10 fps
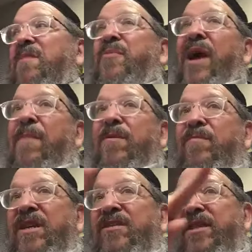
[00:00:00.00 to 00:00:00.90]
The
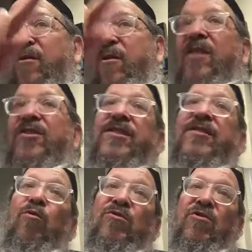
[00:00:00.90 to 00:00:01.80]
problem is there are
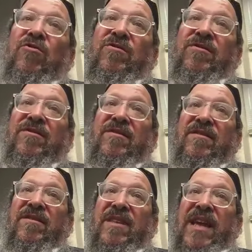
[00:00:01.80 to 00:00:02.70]
soldiers
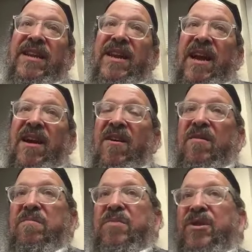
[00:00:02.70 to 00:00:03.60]
that
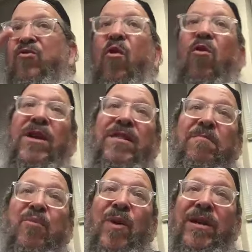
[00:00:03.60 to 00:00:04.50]
are patrolling
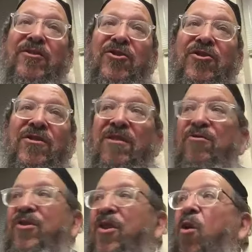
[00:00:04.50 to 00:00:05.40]
the bridge.
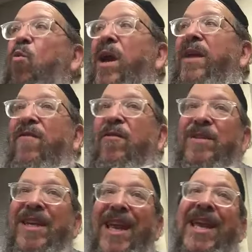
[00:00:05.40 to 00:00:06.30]
There's no way for
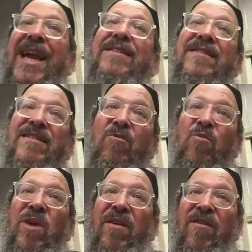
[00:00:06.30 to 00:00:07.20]
him to get to
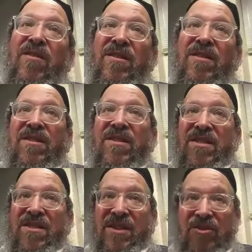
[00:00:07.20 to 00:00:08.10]
where
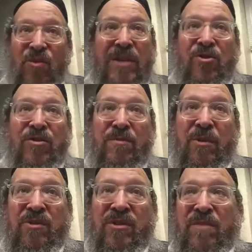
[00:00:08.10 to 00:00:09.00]
the treasure's
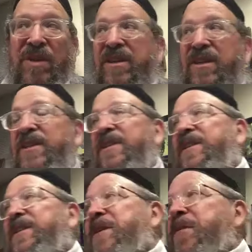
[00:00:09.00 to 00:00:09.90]
supposed to be.
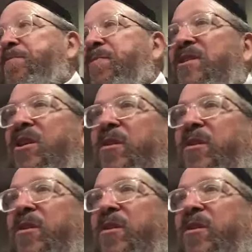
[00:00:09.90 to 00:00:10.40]
So